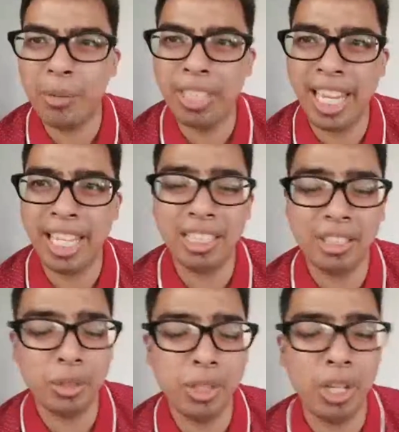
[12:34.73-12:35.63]
would like
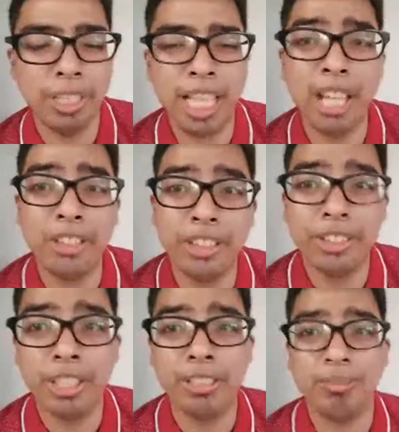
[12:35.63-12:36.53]
to call it Answer
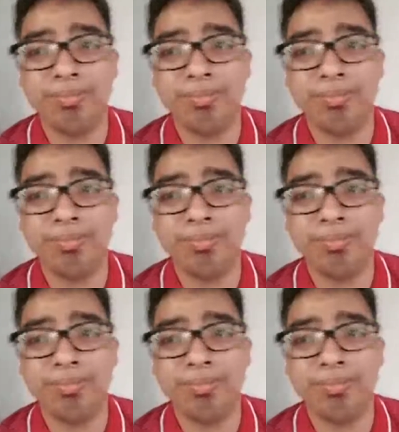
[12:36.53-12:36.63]
Song.